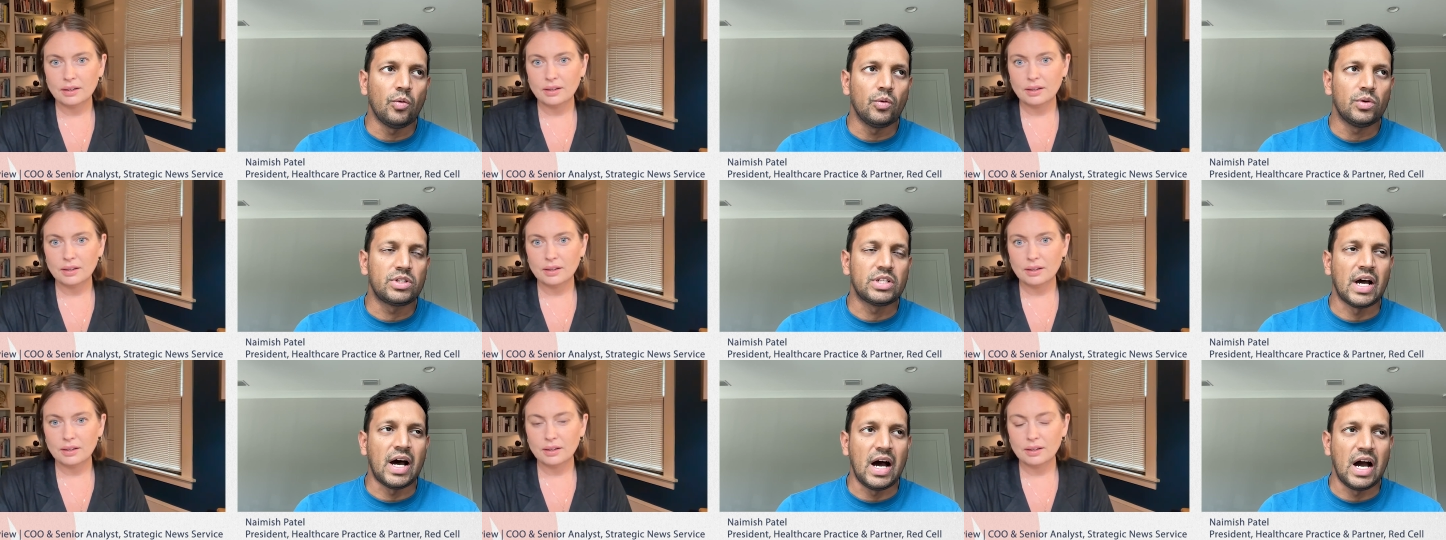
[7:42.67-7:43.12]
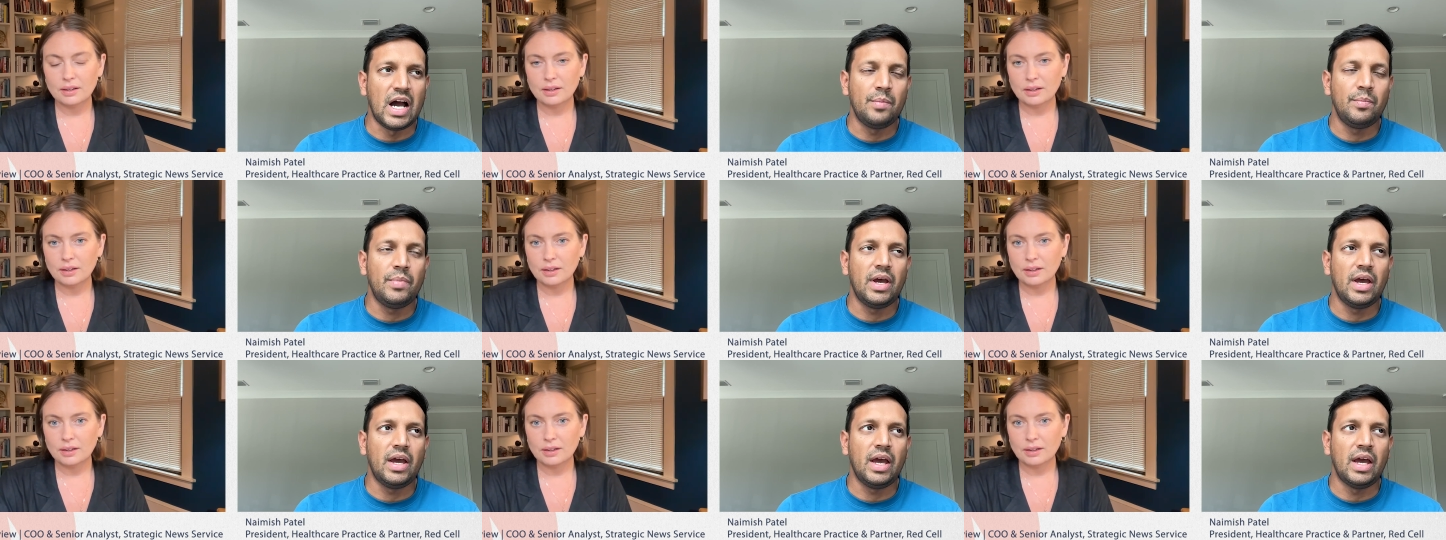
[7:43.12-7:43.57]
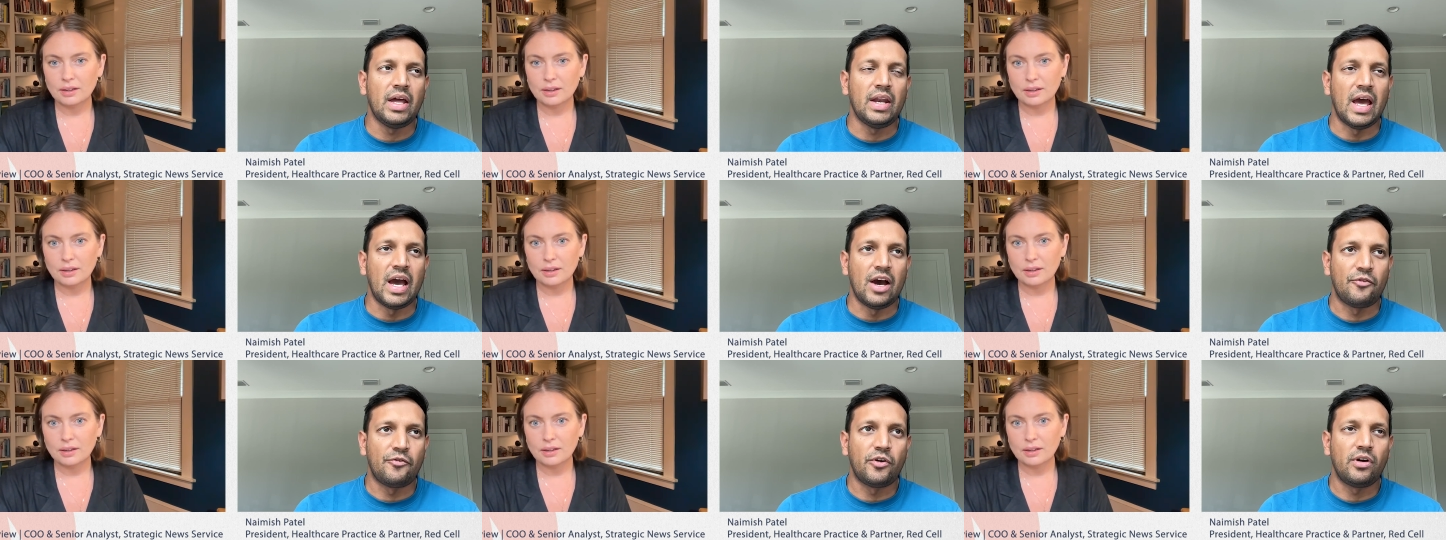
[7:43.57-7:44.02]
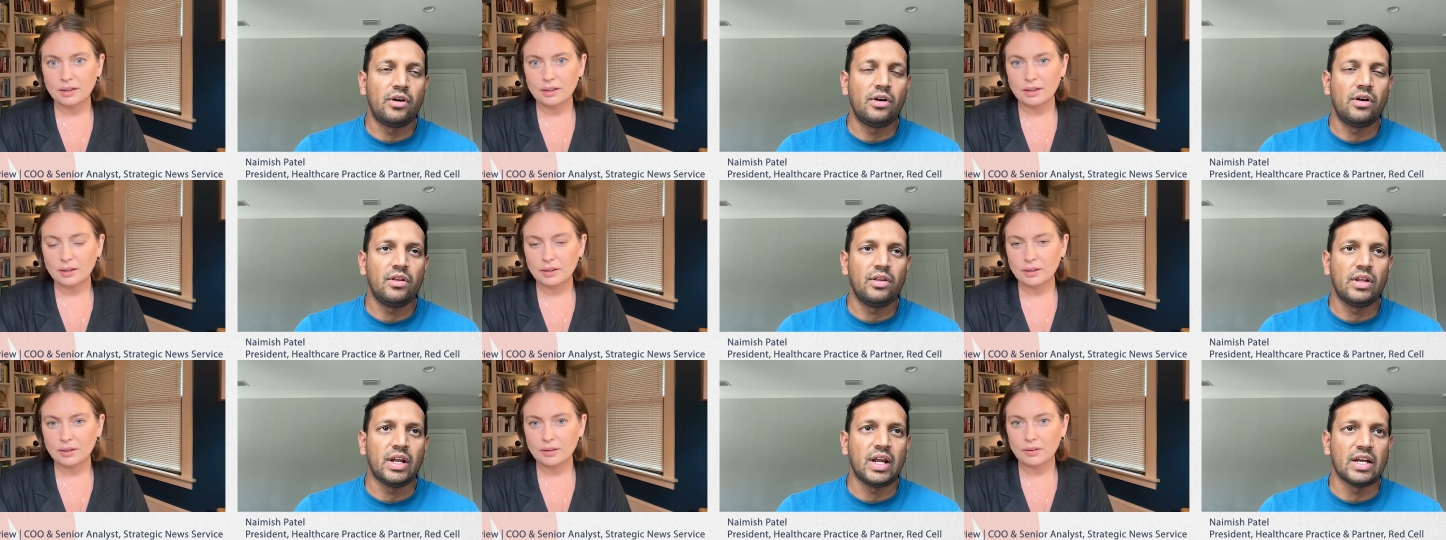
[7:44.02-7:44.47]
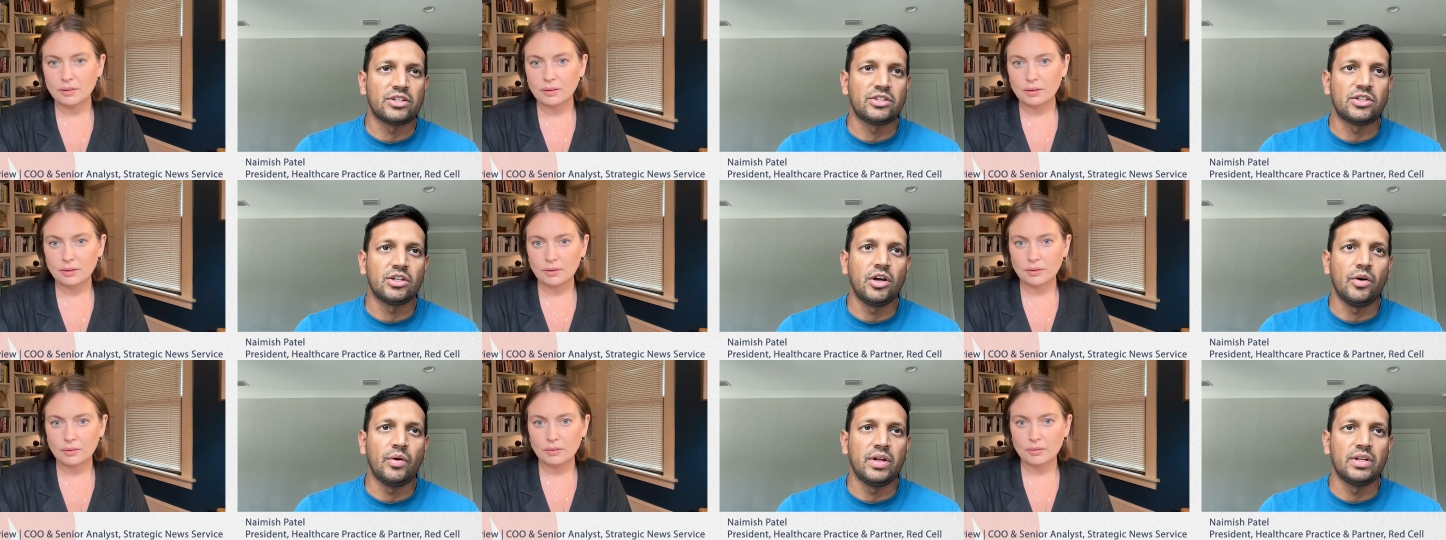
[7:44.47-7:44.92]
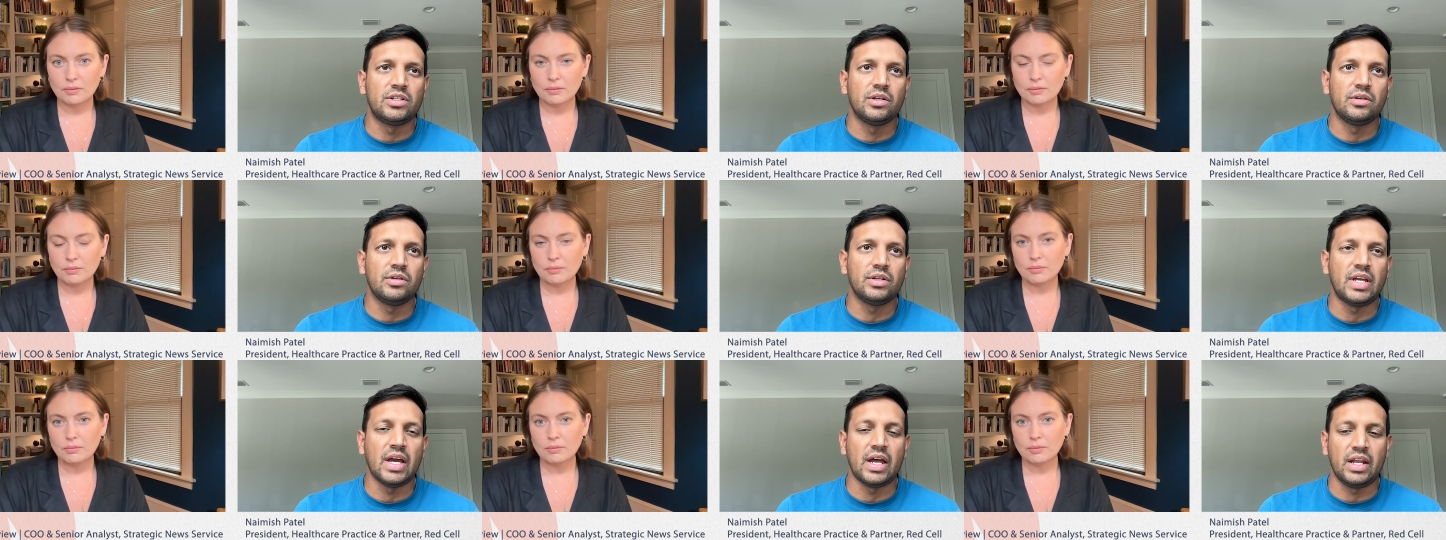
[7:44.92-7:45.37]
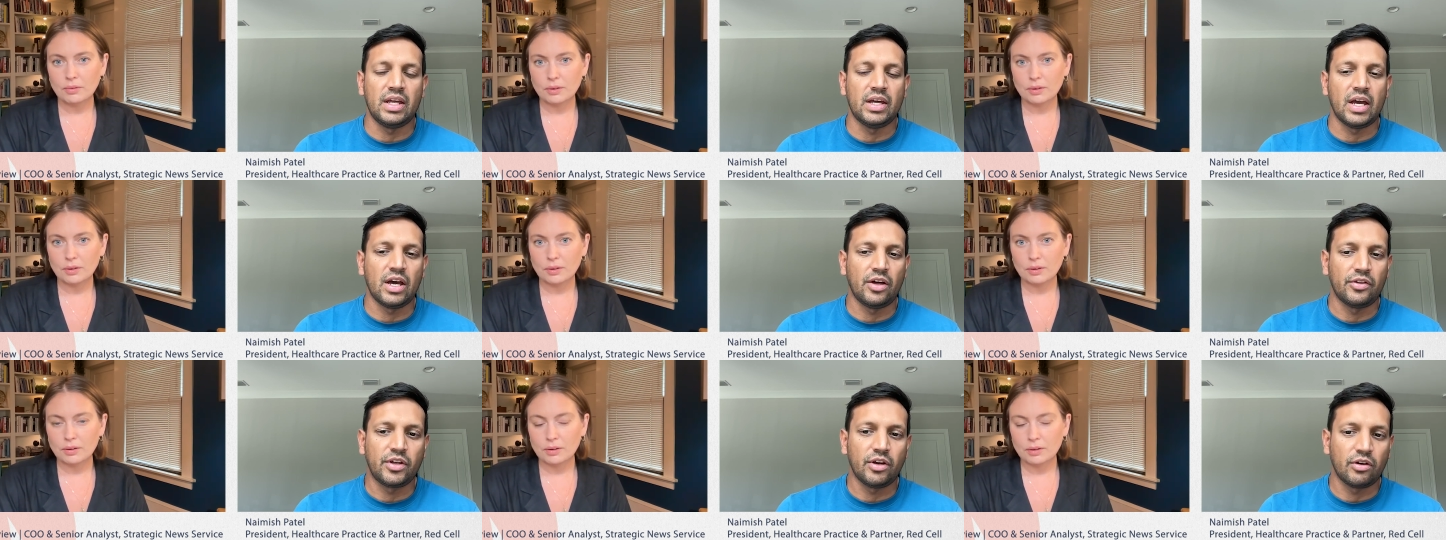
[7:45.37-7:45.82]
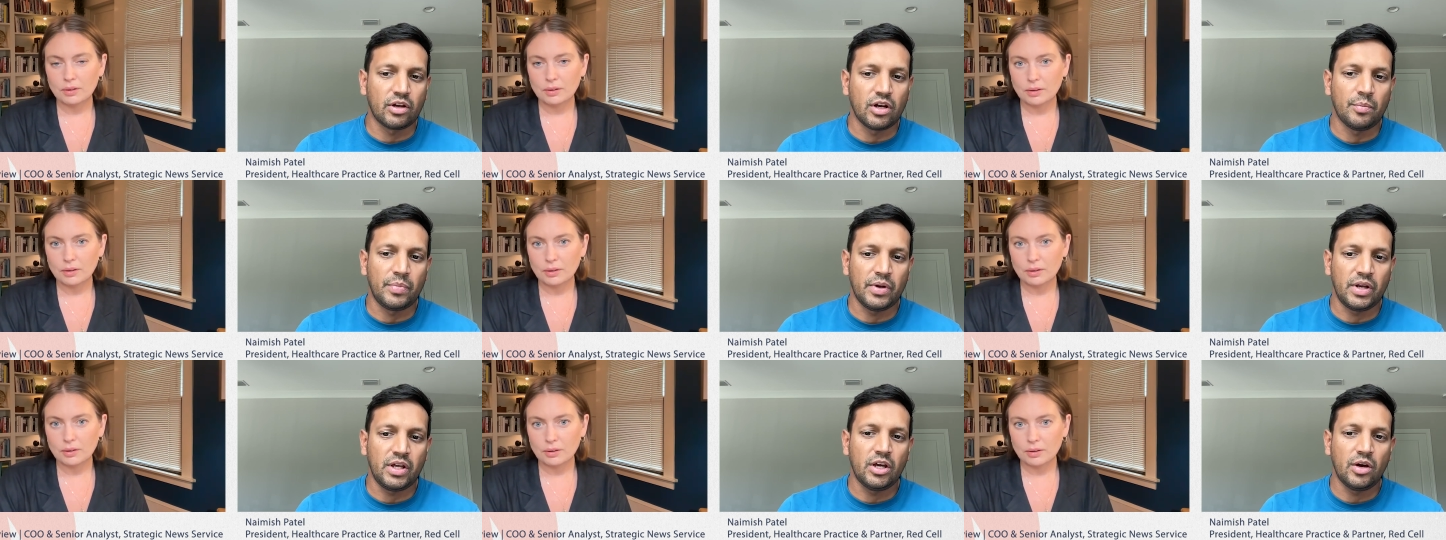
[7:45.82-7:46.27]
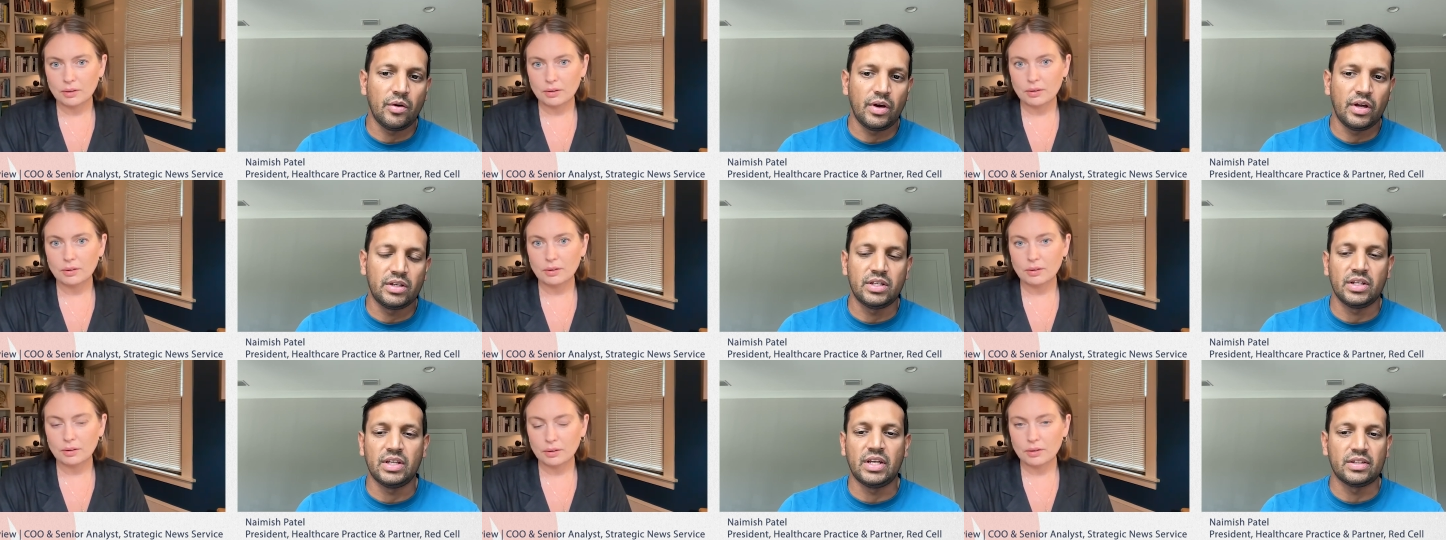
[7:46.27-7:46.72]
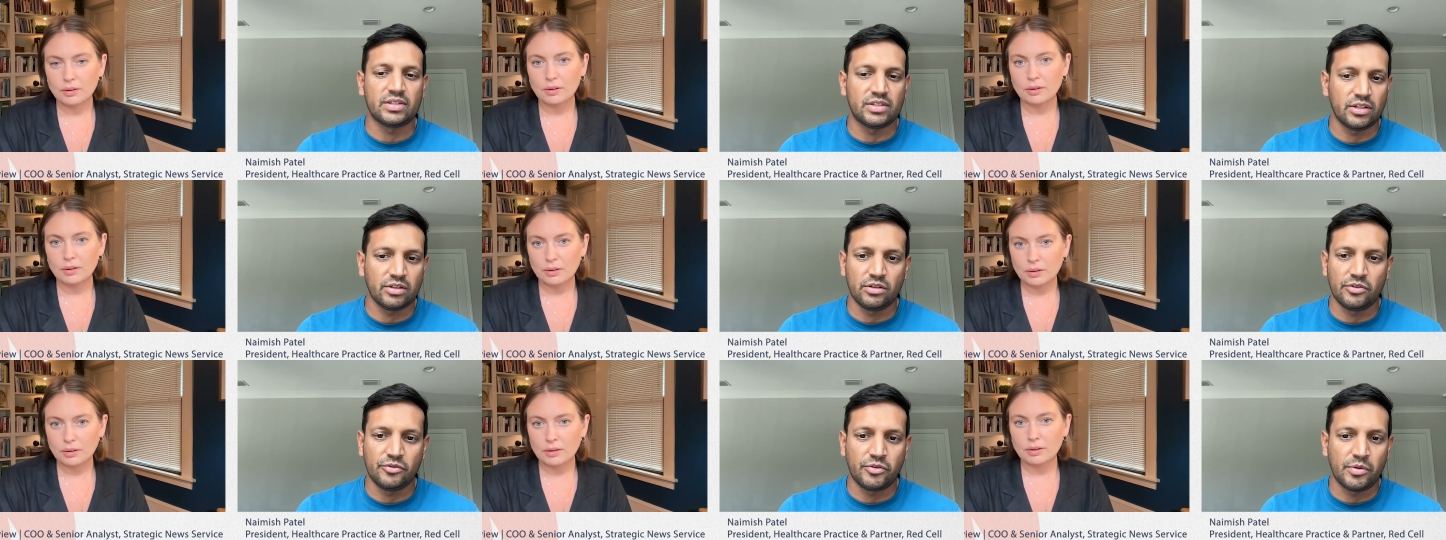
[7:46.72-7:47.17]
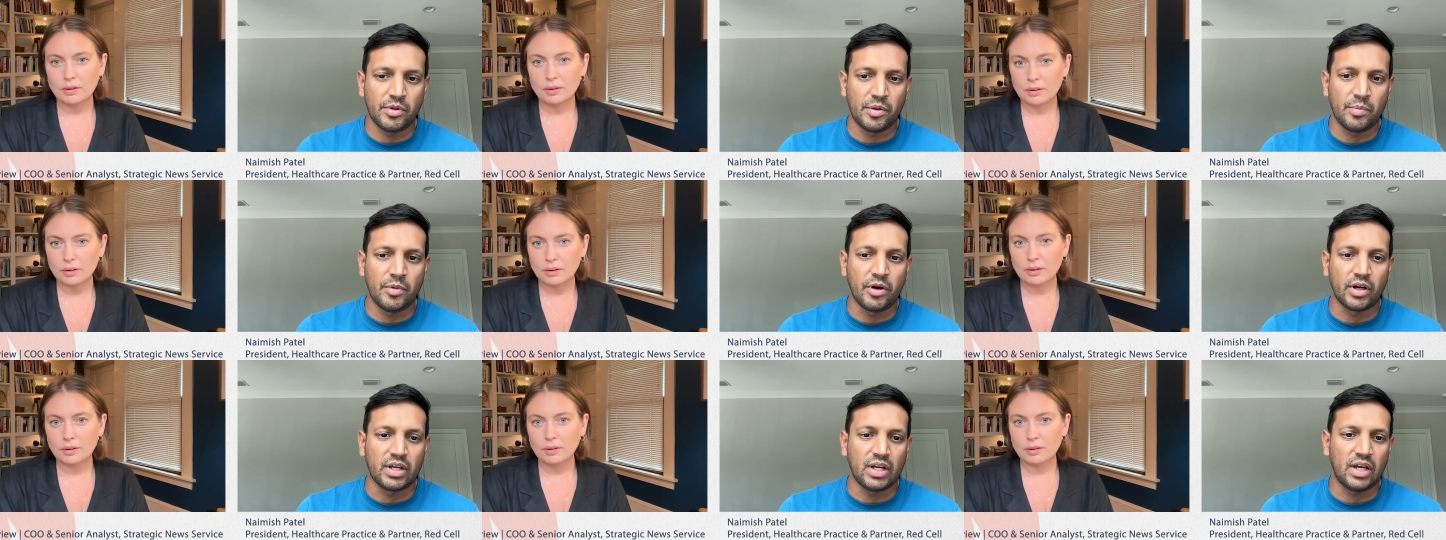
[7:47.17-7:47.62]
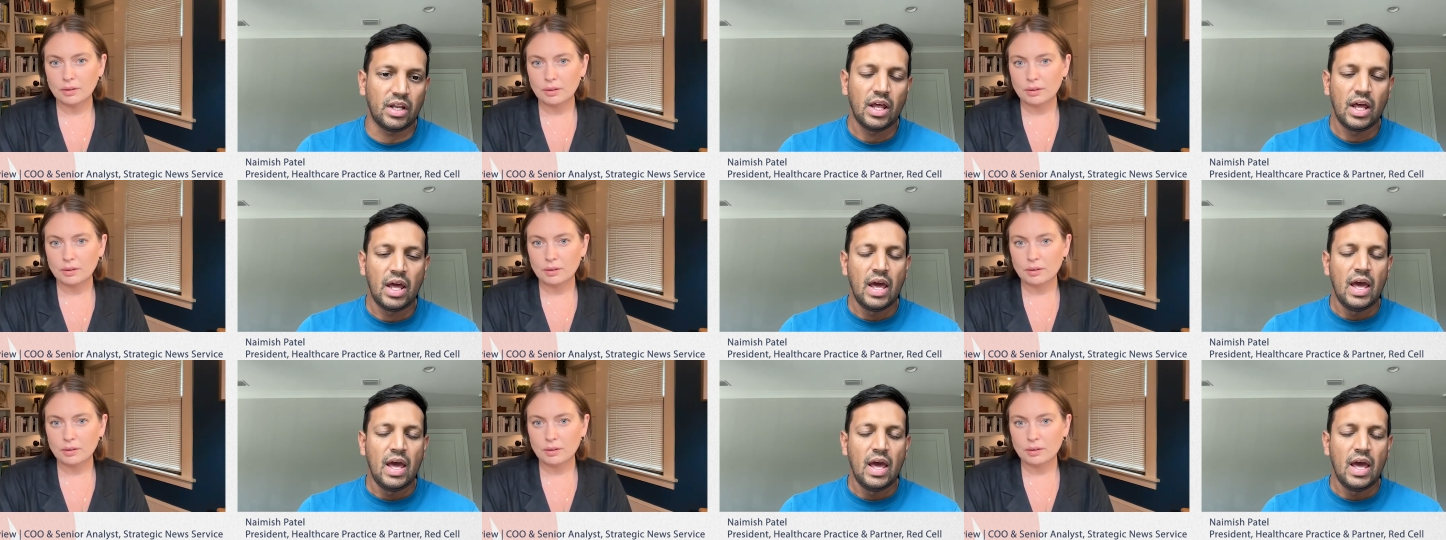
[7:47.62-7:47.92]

Speaker 1: time and effort that has to go into getting a healthcare company going to get signal from the market.